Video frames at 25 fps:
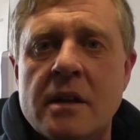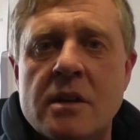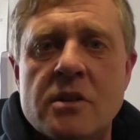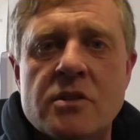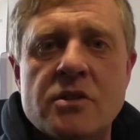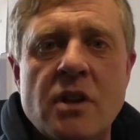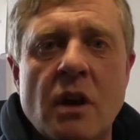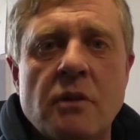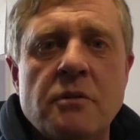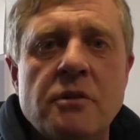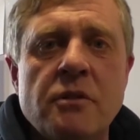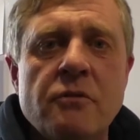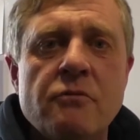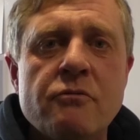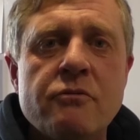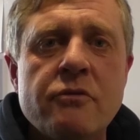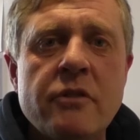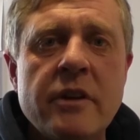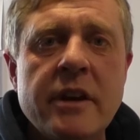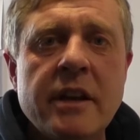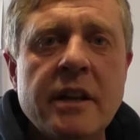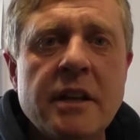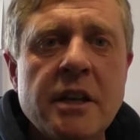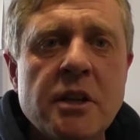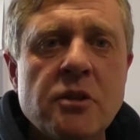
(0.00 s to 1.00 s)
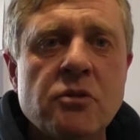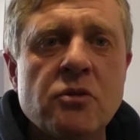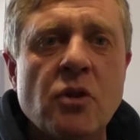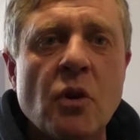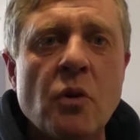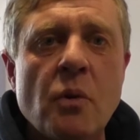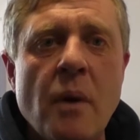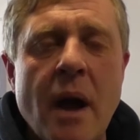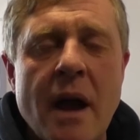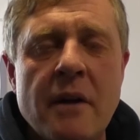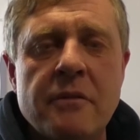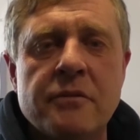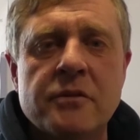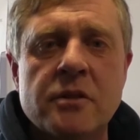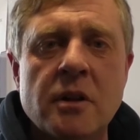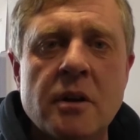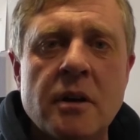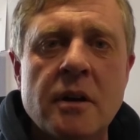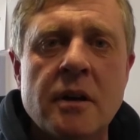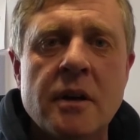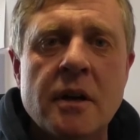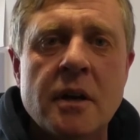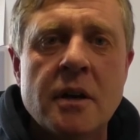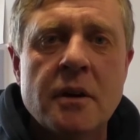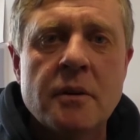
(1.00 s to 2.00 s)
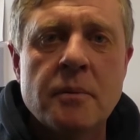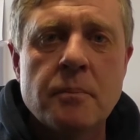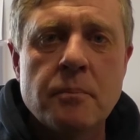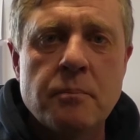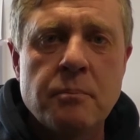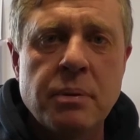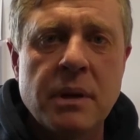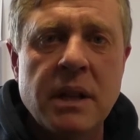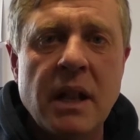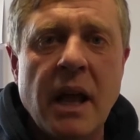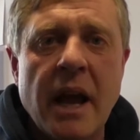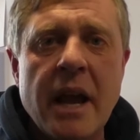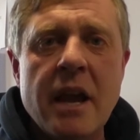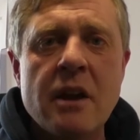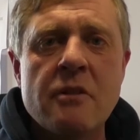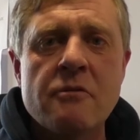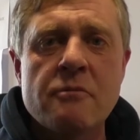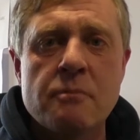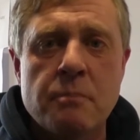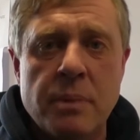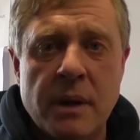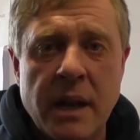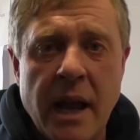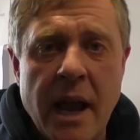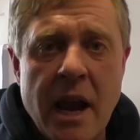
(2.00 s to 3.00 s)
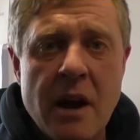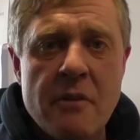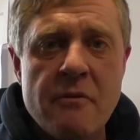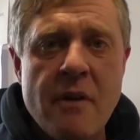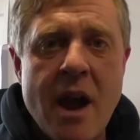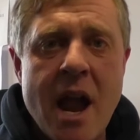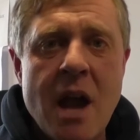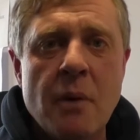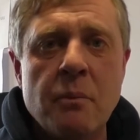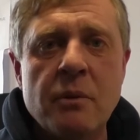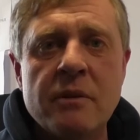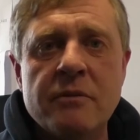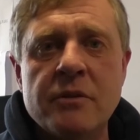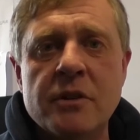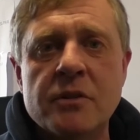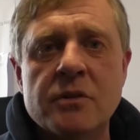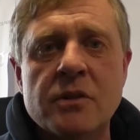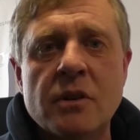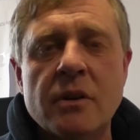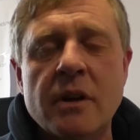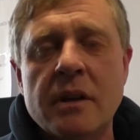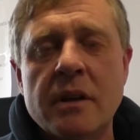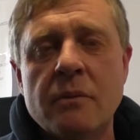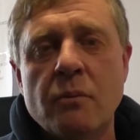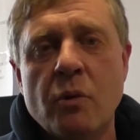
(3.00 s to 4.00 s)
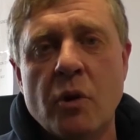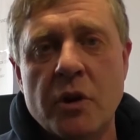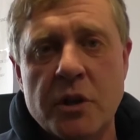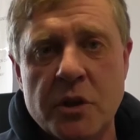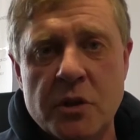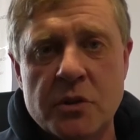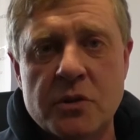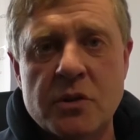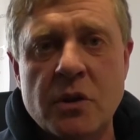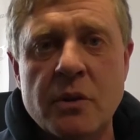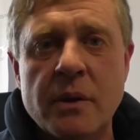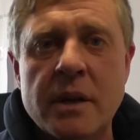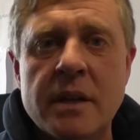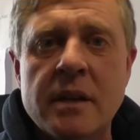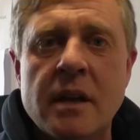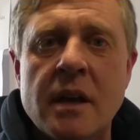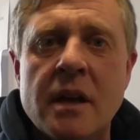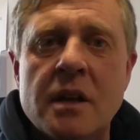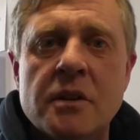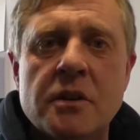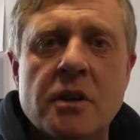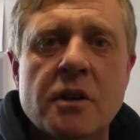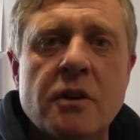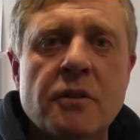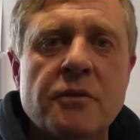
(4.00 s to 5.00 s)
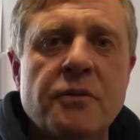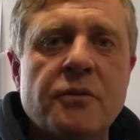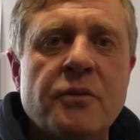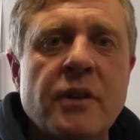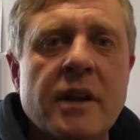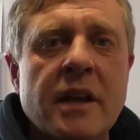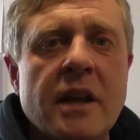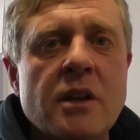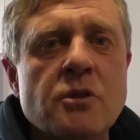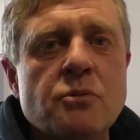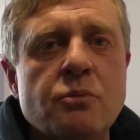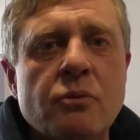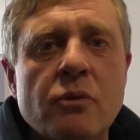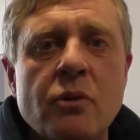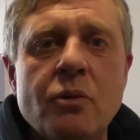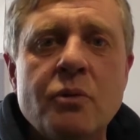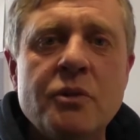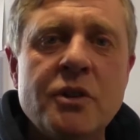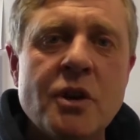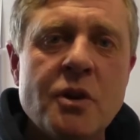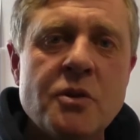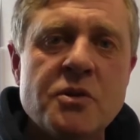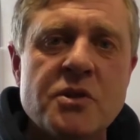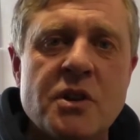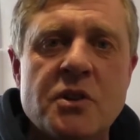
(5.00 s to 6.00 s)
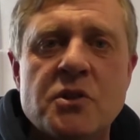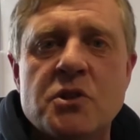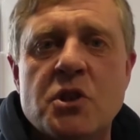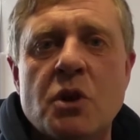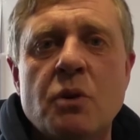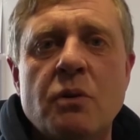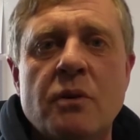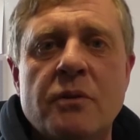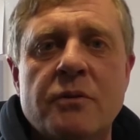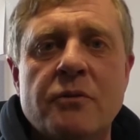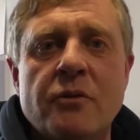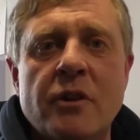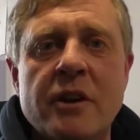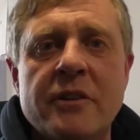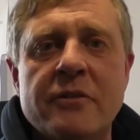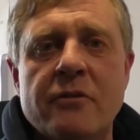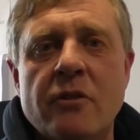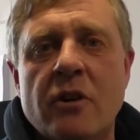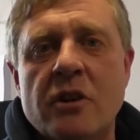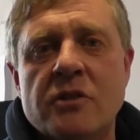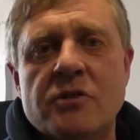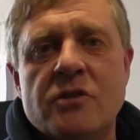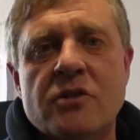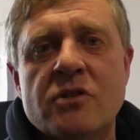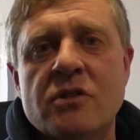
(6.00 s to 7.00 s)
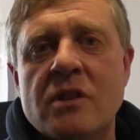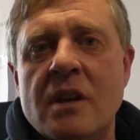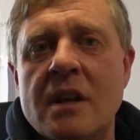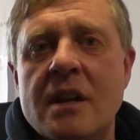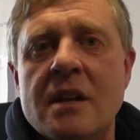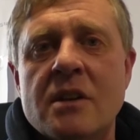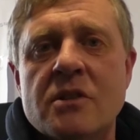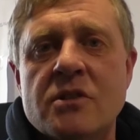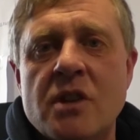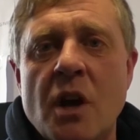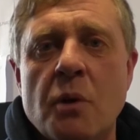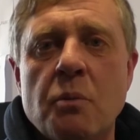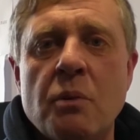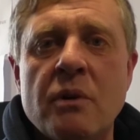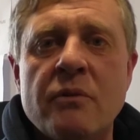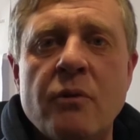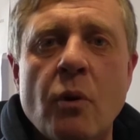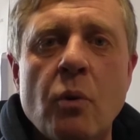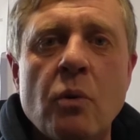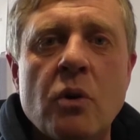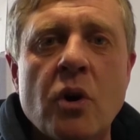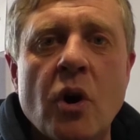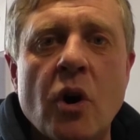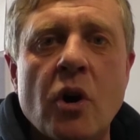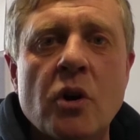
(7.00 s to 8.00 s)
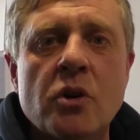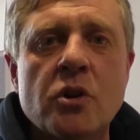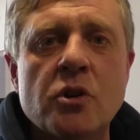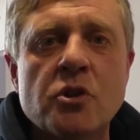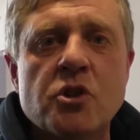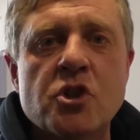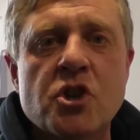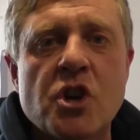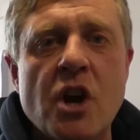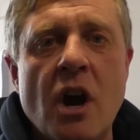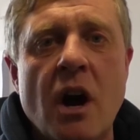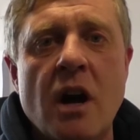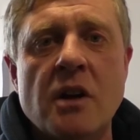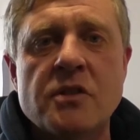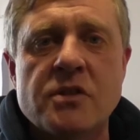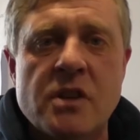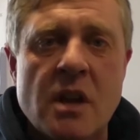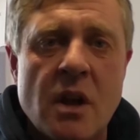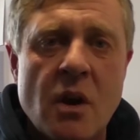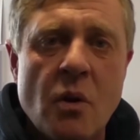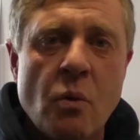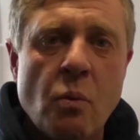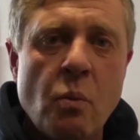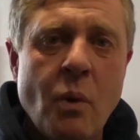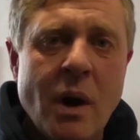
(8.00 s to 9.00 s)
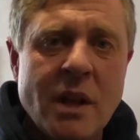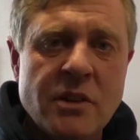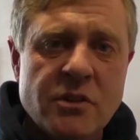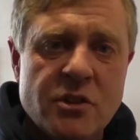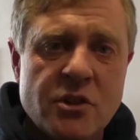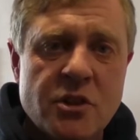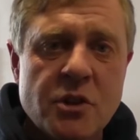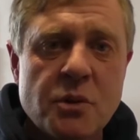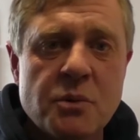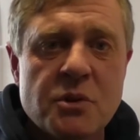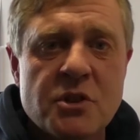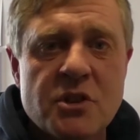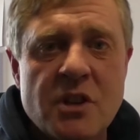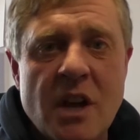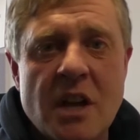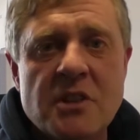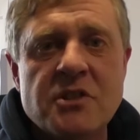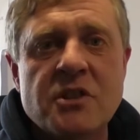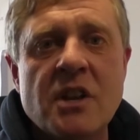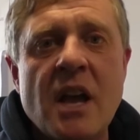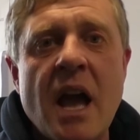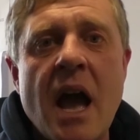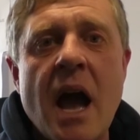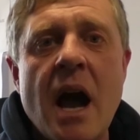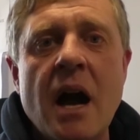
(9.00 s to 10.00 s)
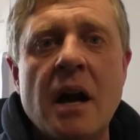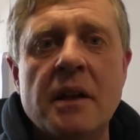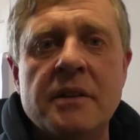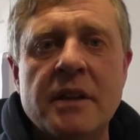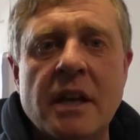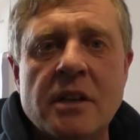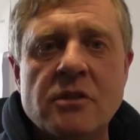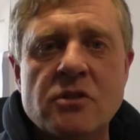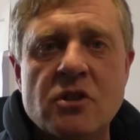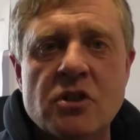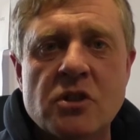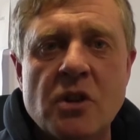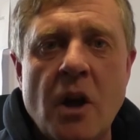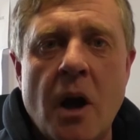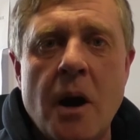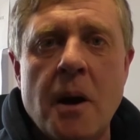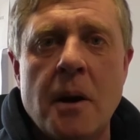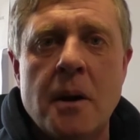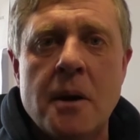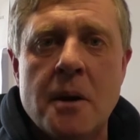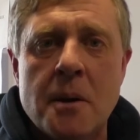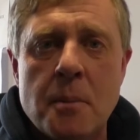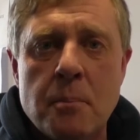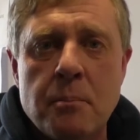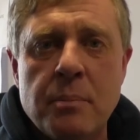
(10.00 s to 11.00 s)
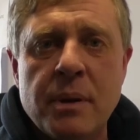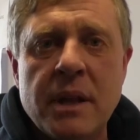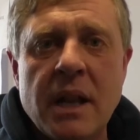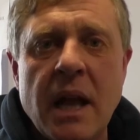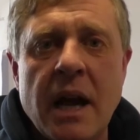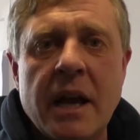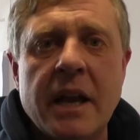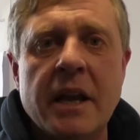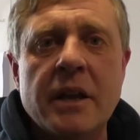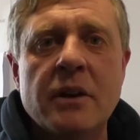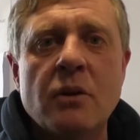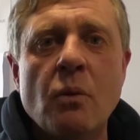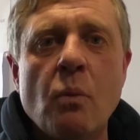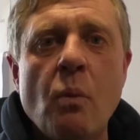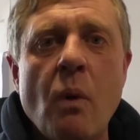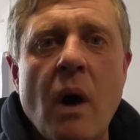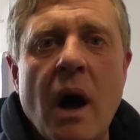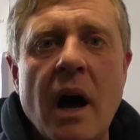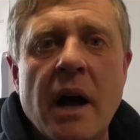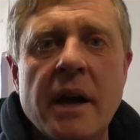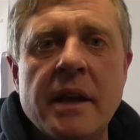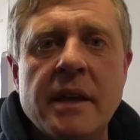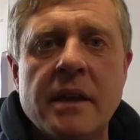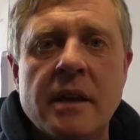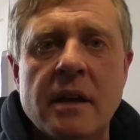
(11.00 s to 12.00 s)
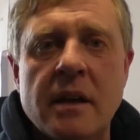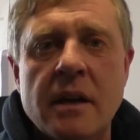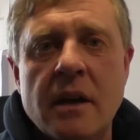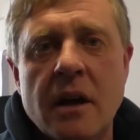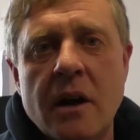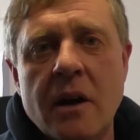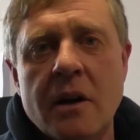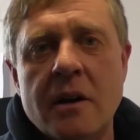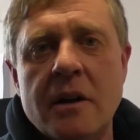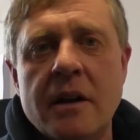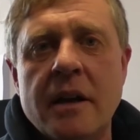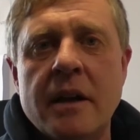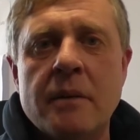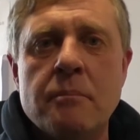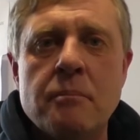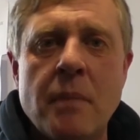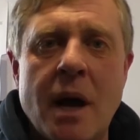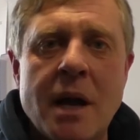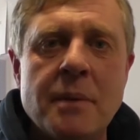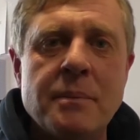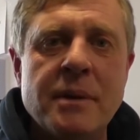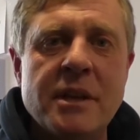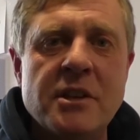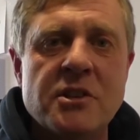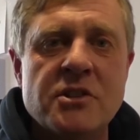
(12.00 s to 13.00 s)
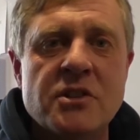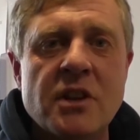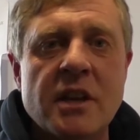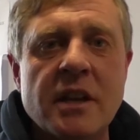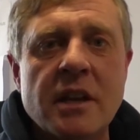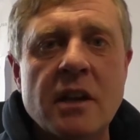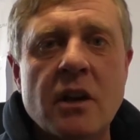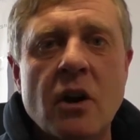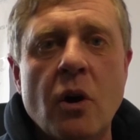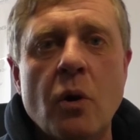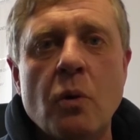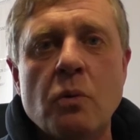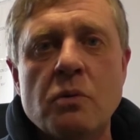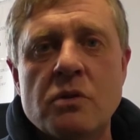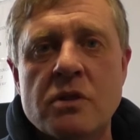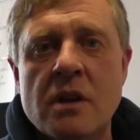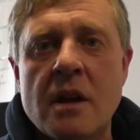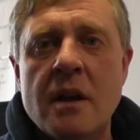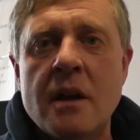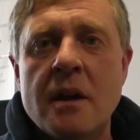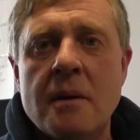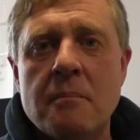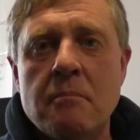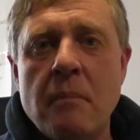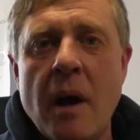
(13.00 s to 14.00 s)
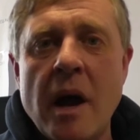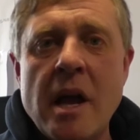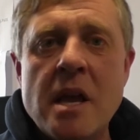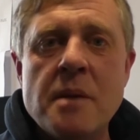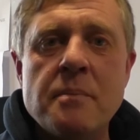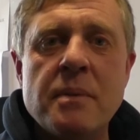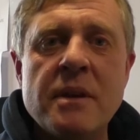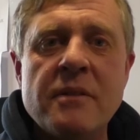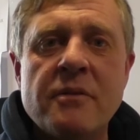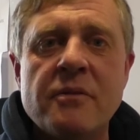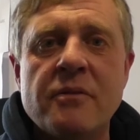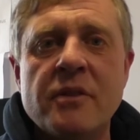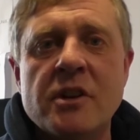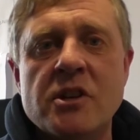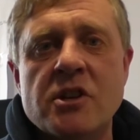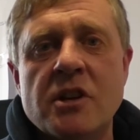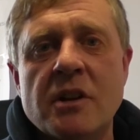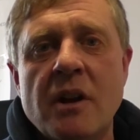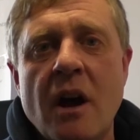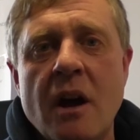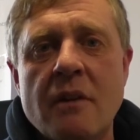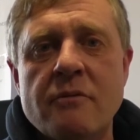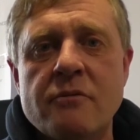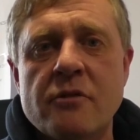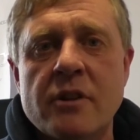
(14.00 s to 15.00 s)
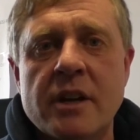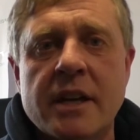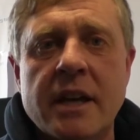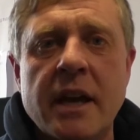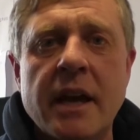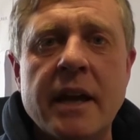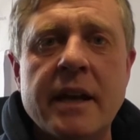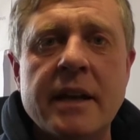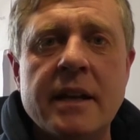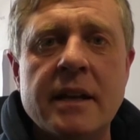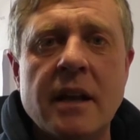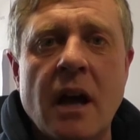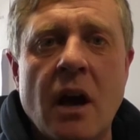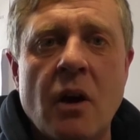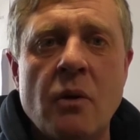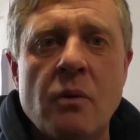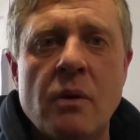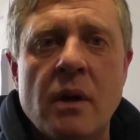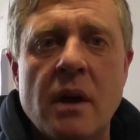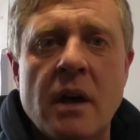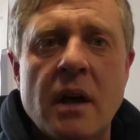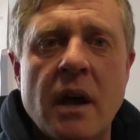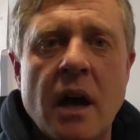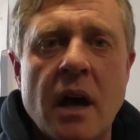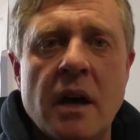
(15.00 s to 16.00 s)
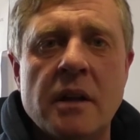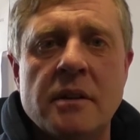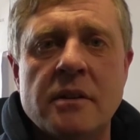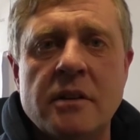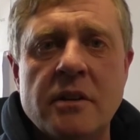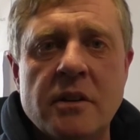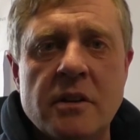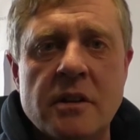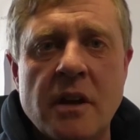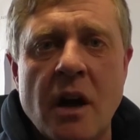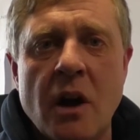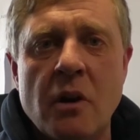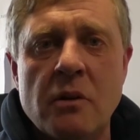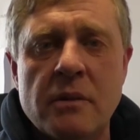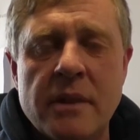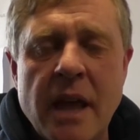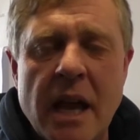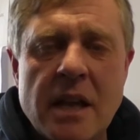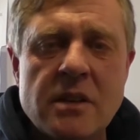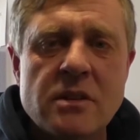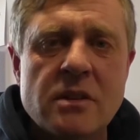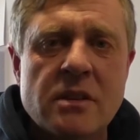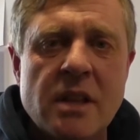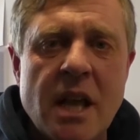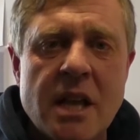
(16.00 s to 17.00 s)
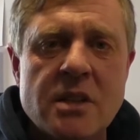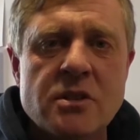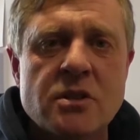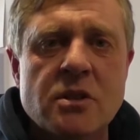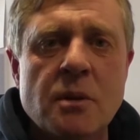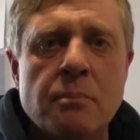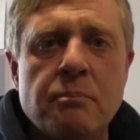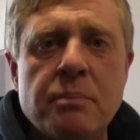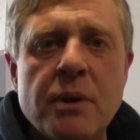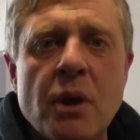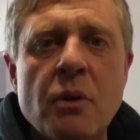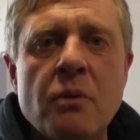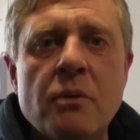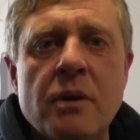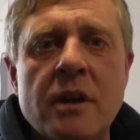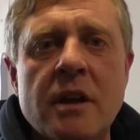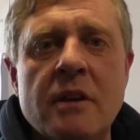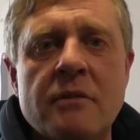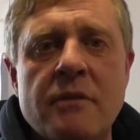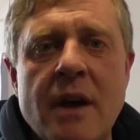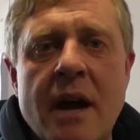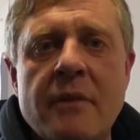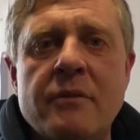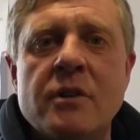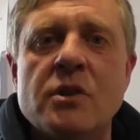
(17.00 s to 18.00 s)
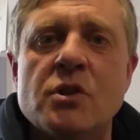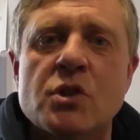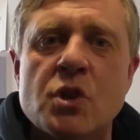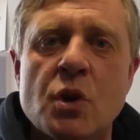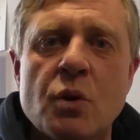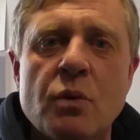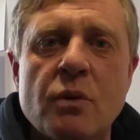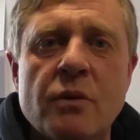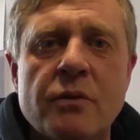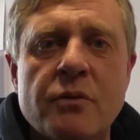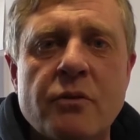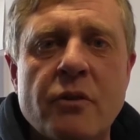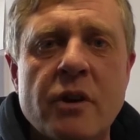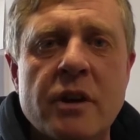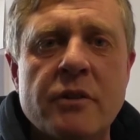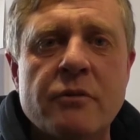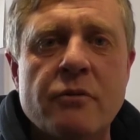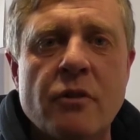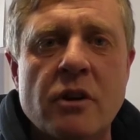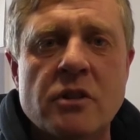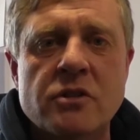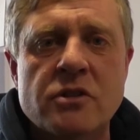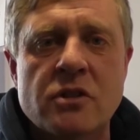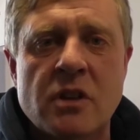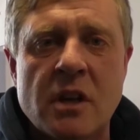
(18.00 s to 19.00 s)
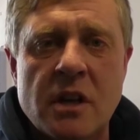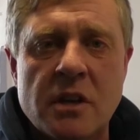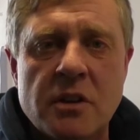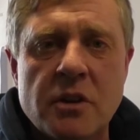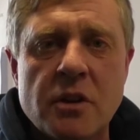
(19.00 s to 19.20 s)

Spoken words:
So you really do have to play around with what you're doing. The good thing is we're all using 2 or 3 rods, so we've all got a good chance. Once you suss it out, then start plugging away at maybe singles, maybe fishing over a kilo, and that's the beauty of having 2 or 3 rods.